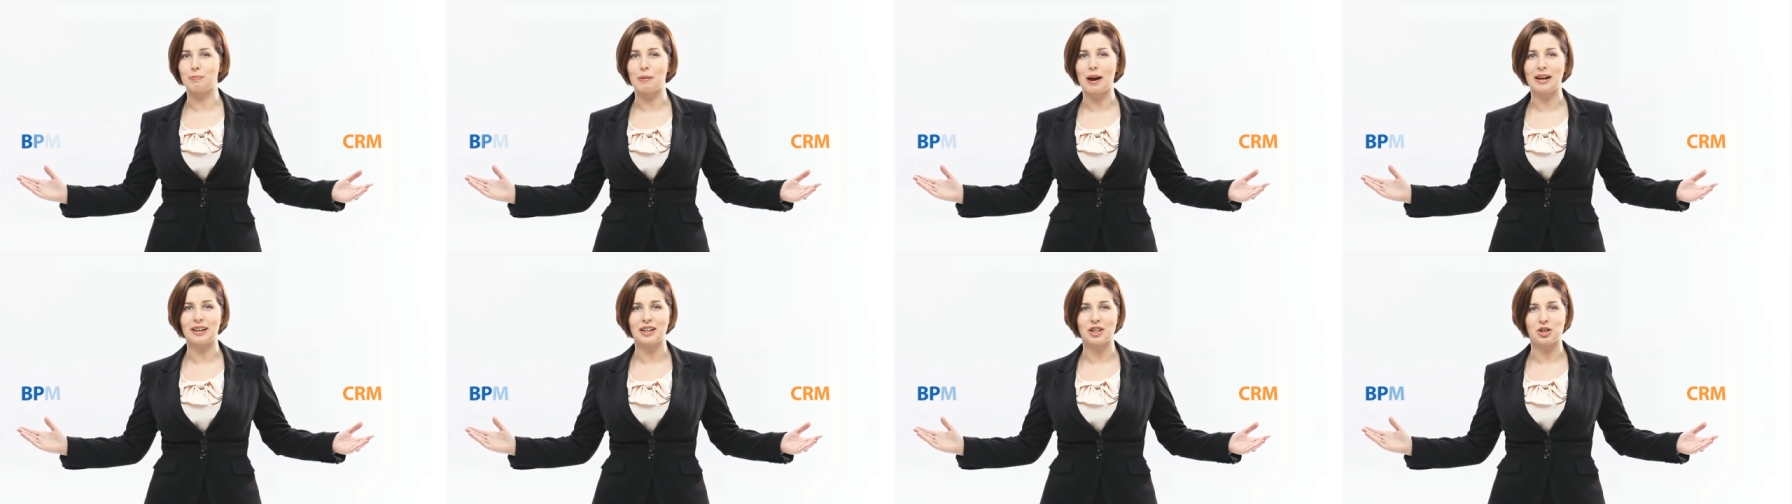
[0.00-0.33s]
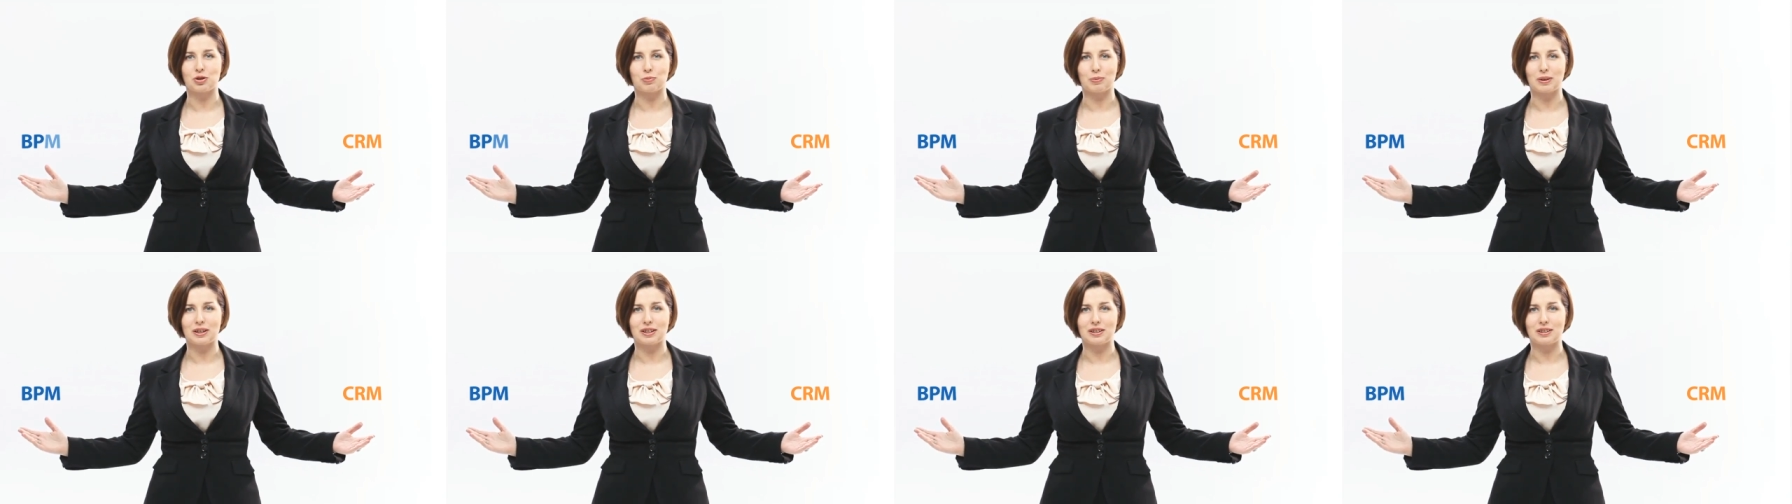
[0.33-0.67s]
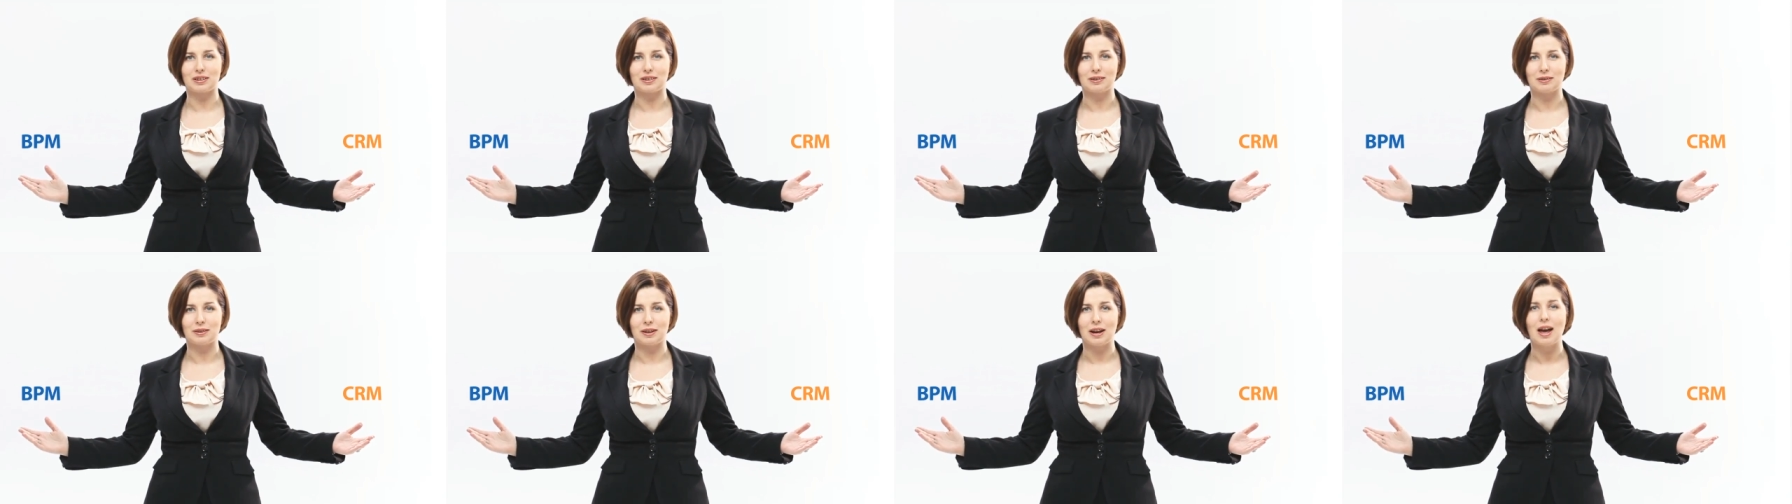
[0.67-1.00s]
management
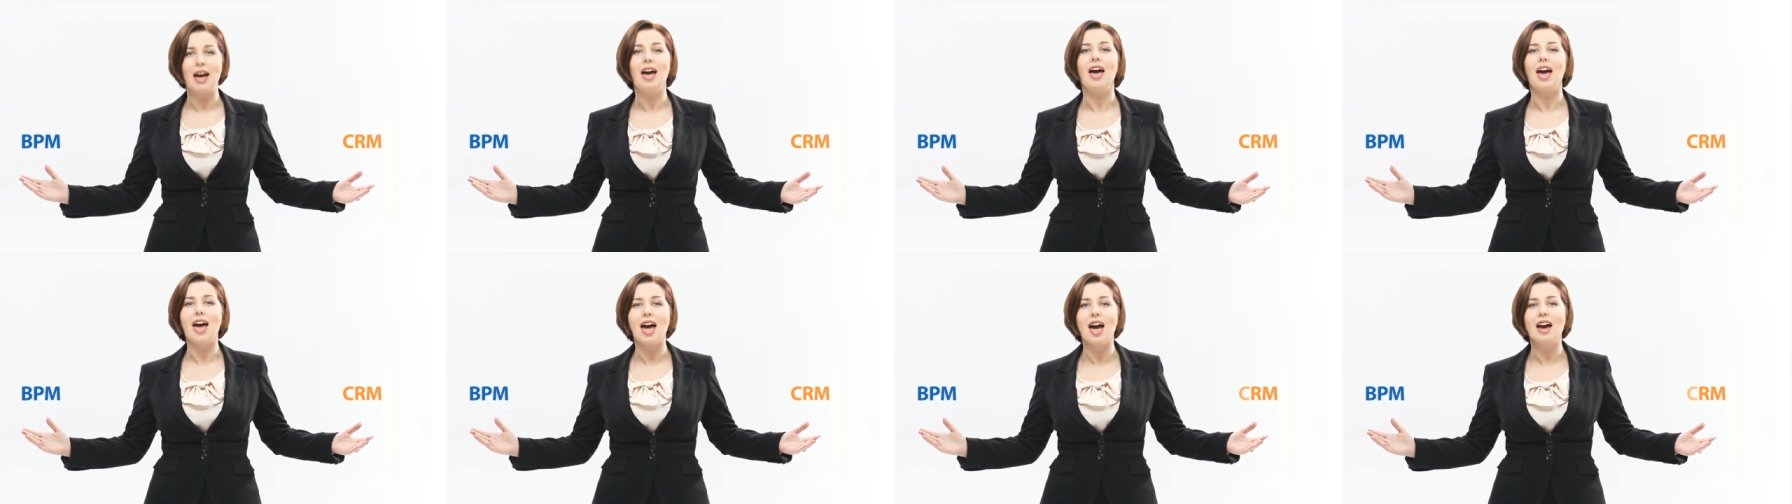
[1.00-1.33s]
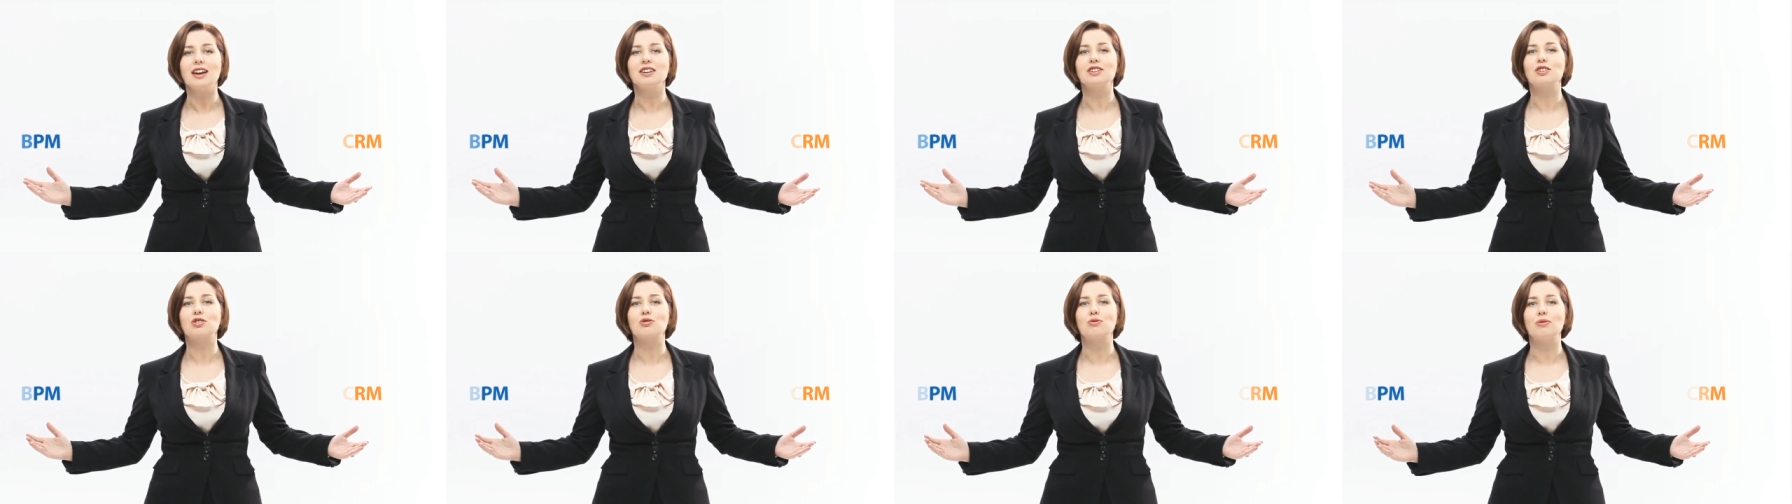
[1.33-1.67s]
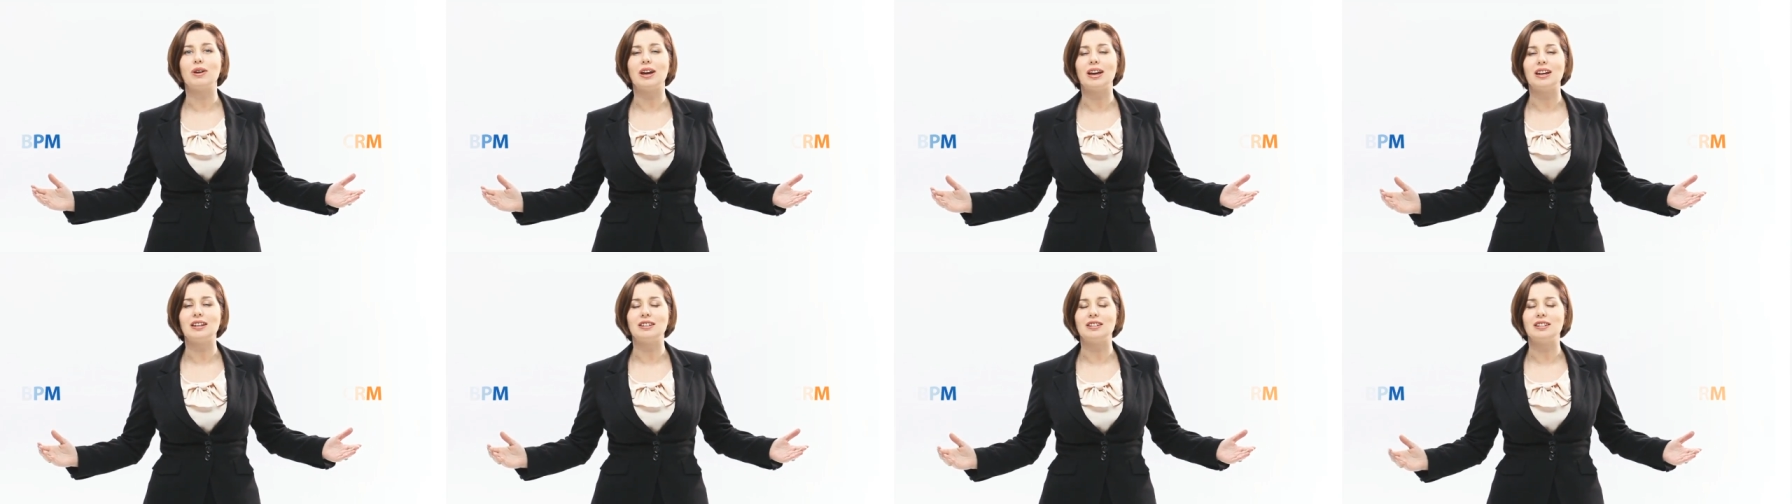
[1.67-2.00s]
and
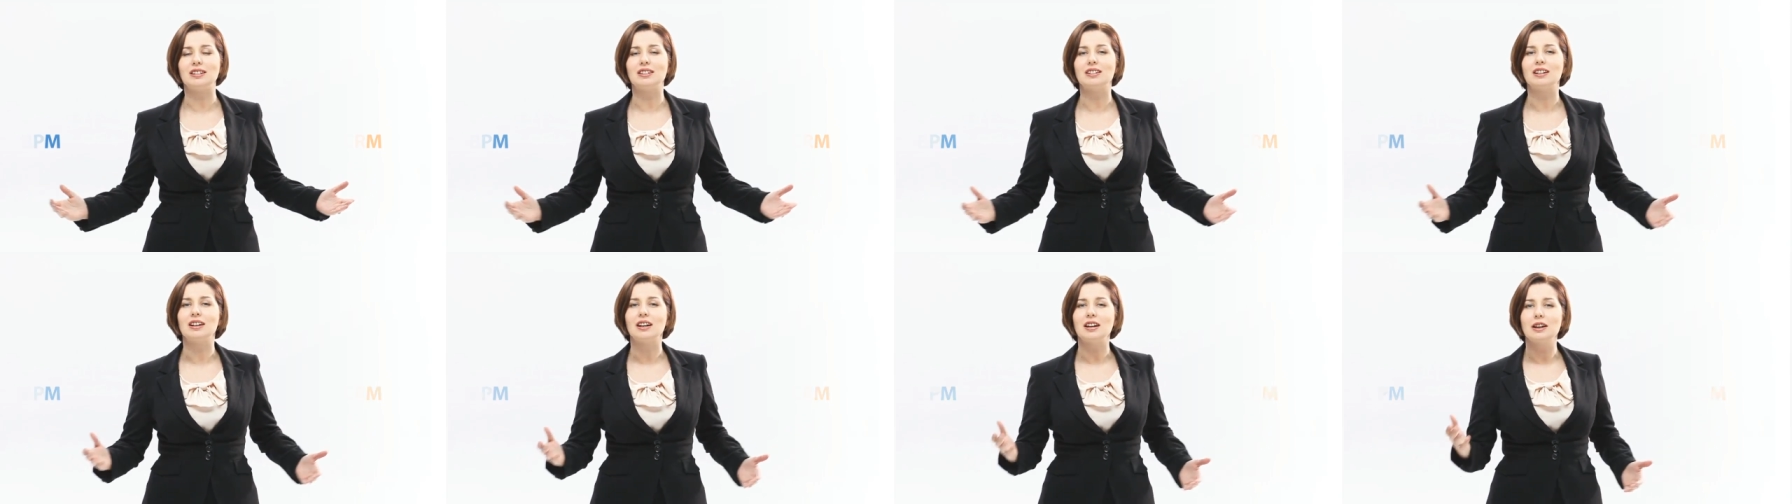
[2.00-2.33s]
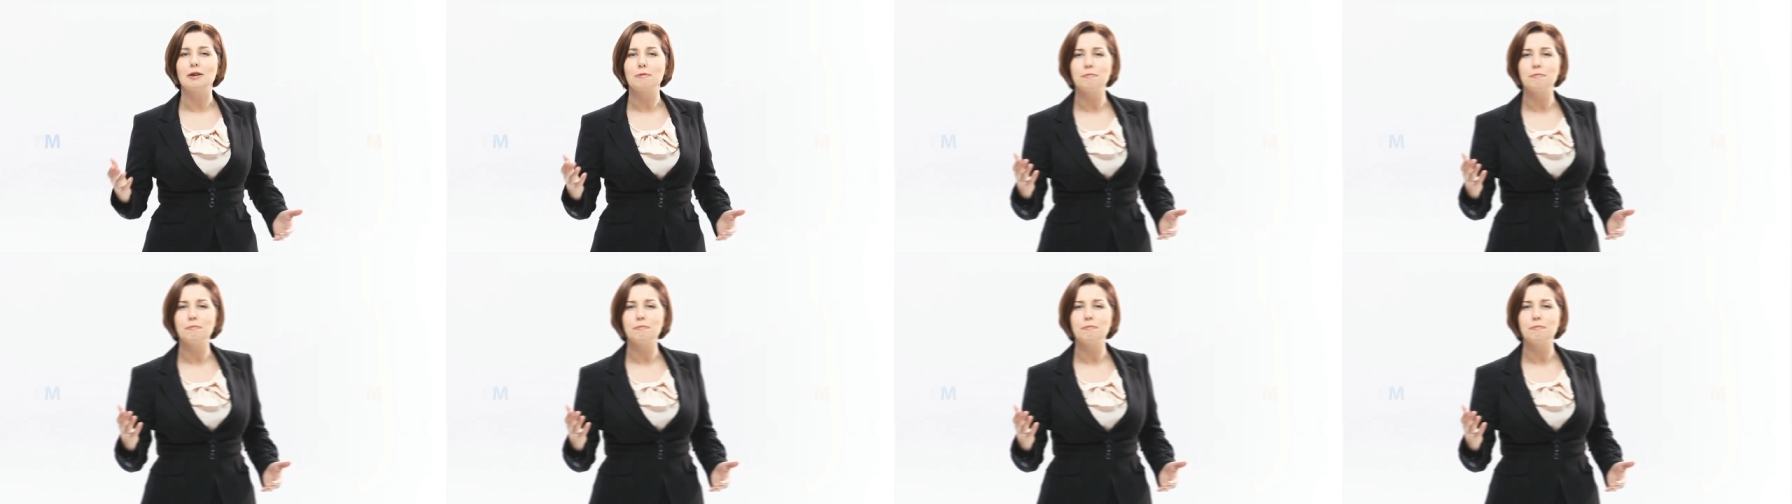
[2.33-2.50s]
created